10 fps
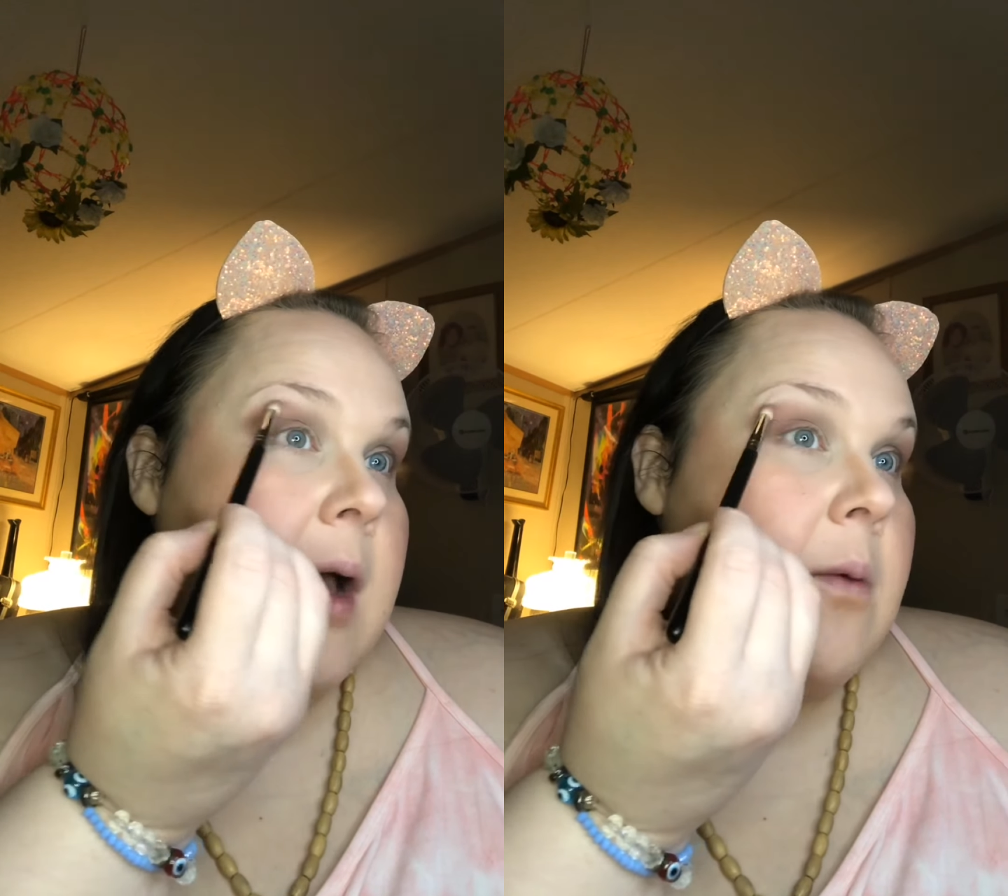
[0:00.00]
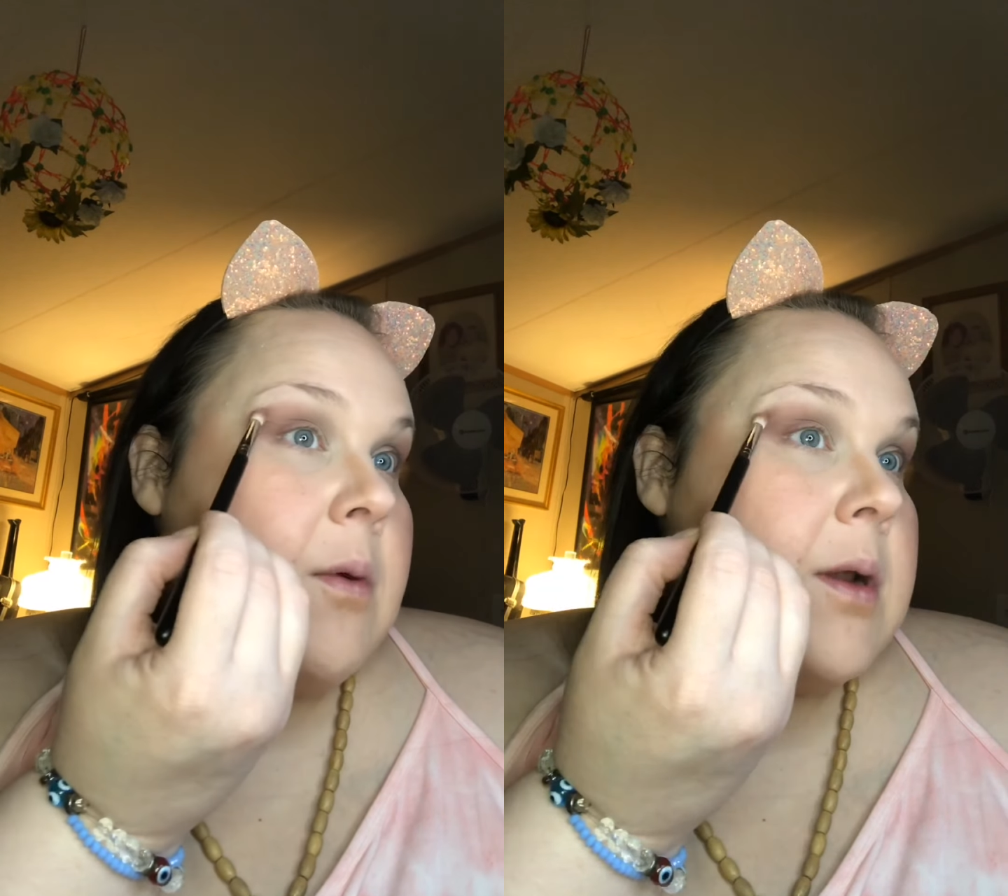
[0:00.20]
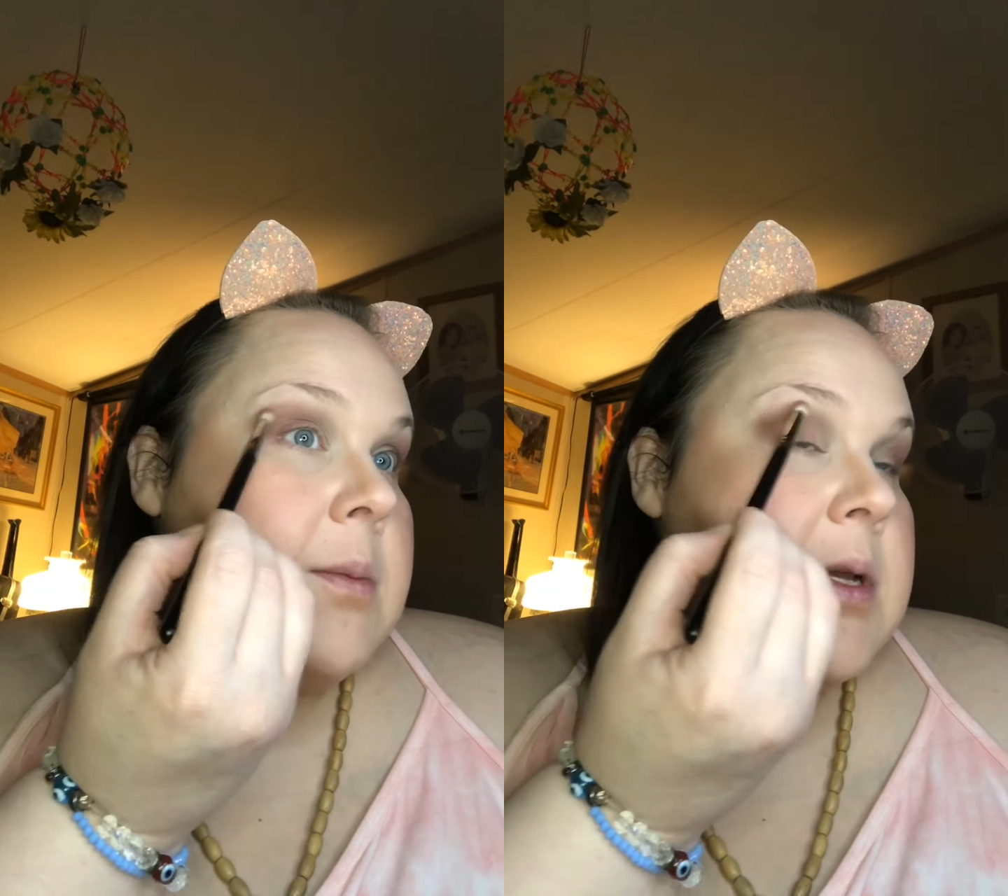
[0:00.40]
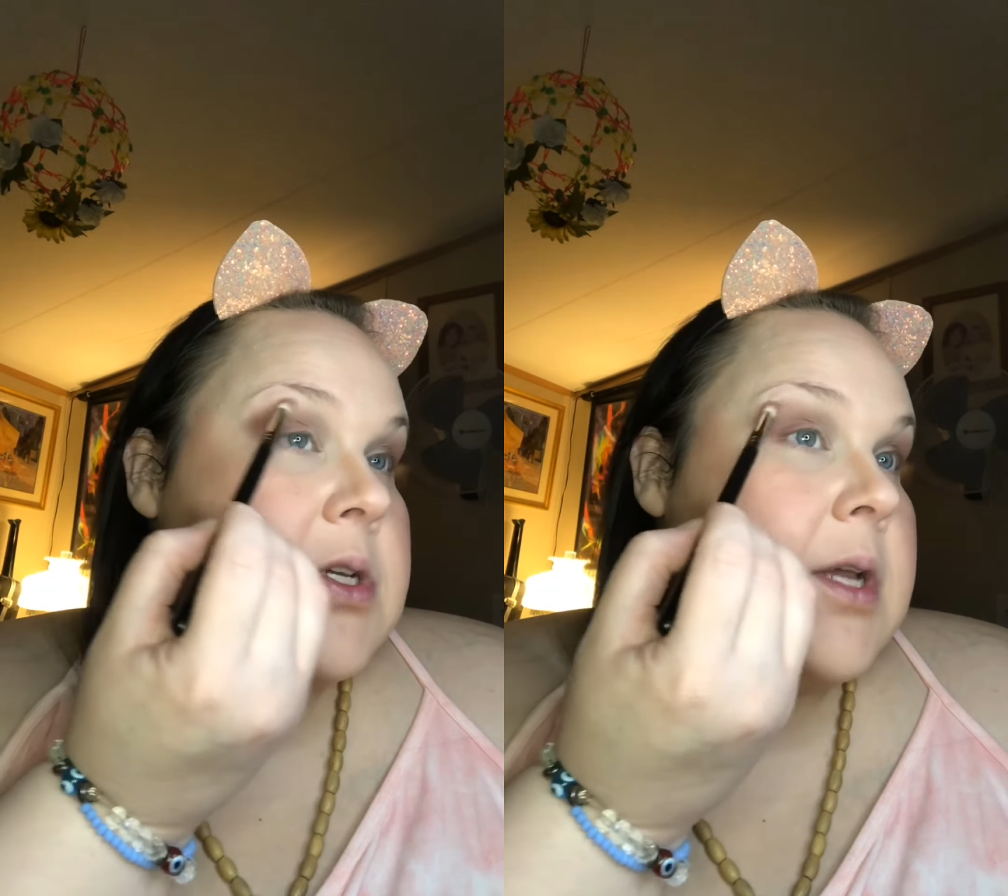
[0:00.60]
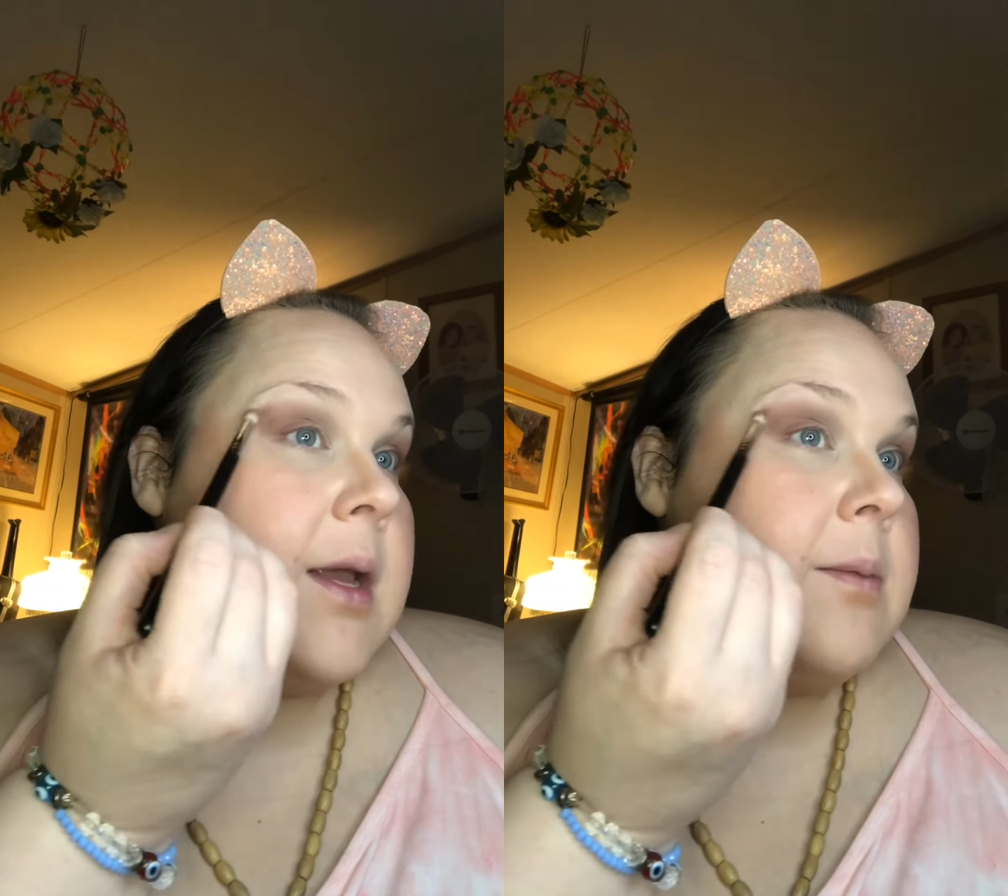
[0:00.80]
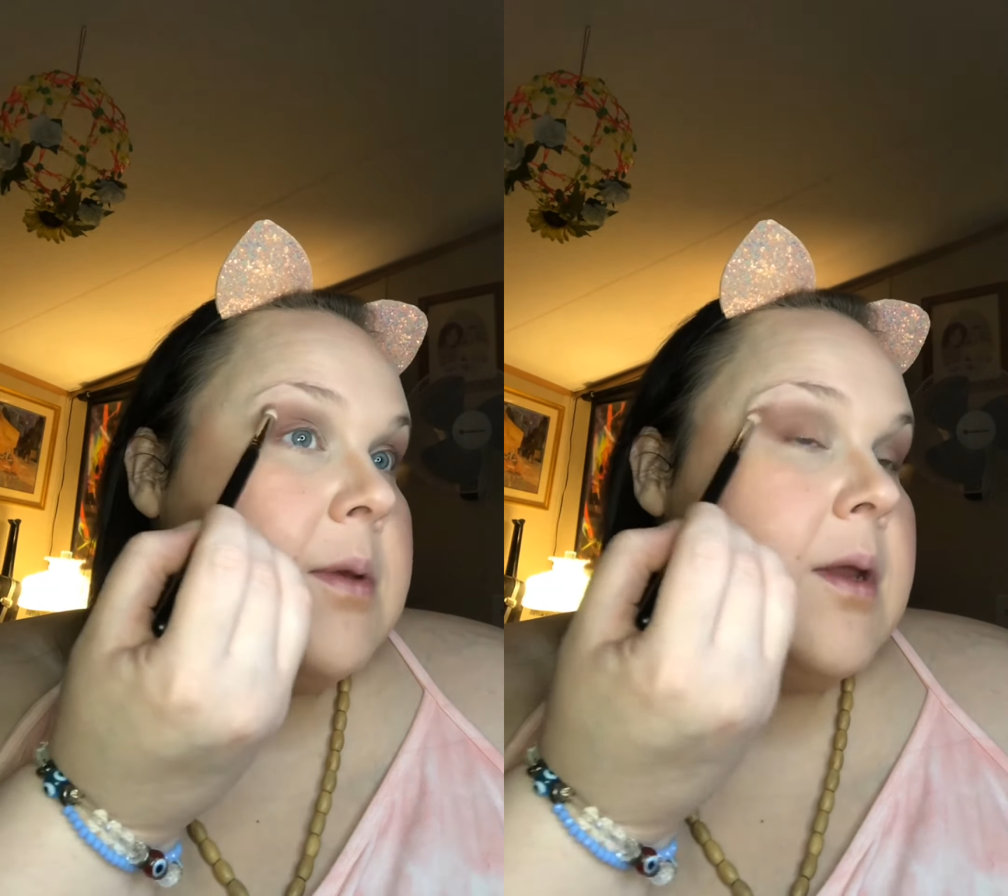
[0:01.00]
want to be shaped.